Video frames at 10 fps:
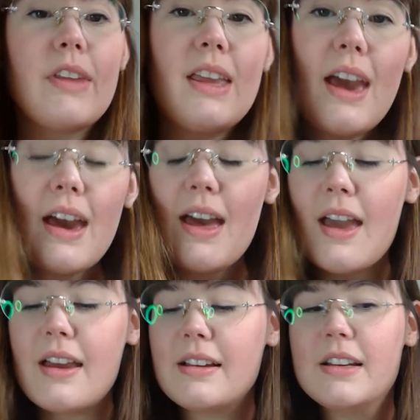
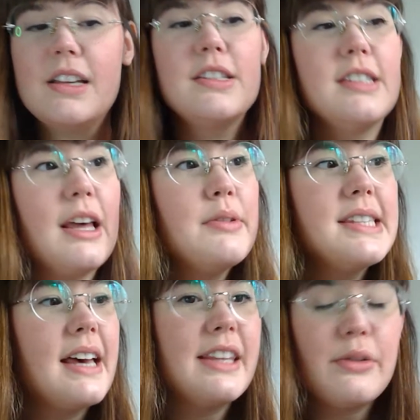Yay! So that was
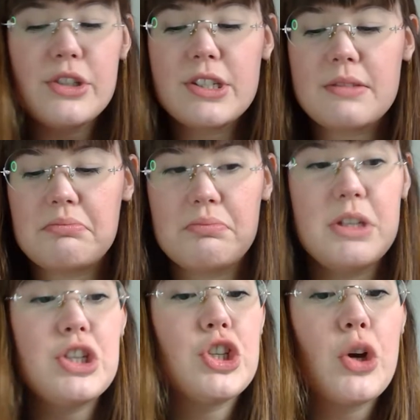that. That was just
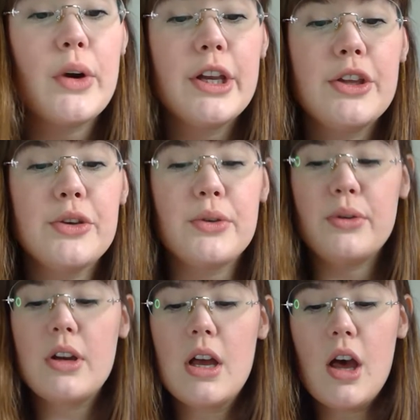me showing
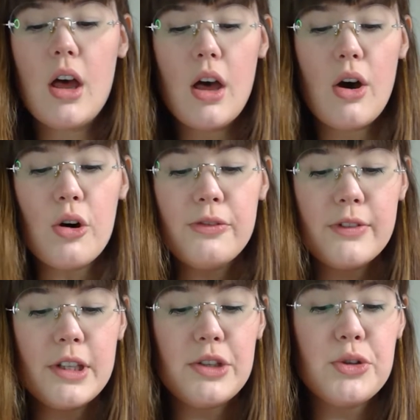you.
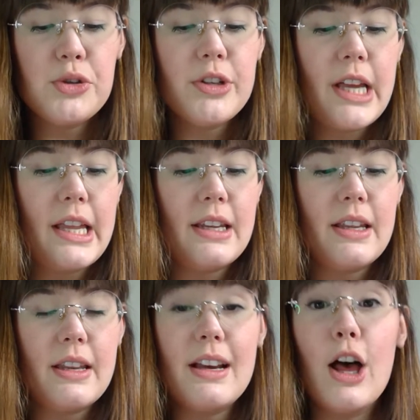Hopefully you
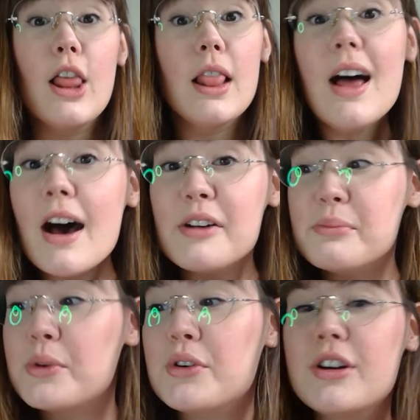created a lot
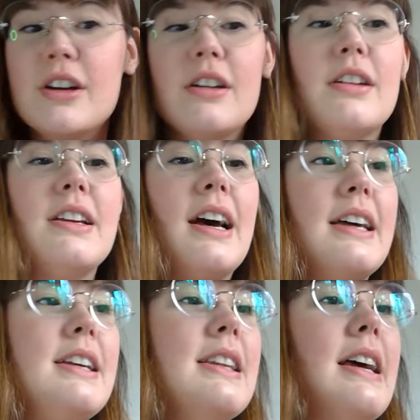more
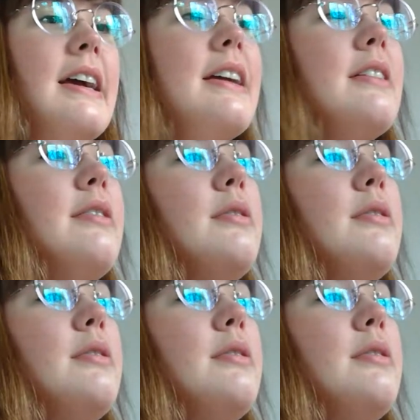kind of like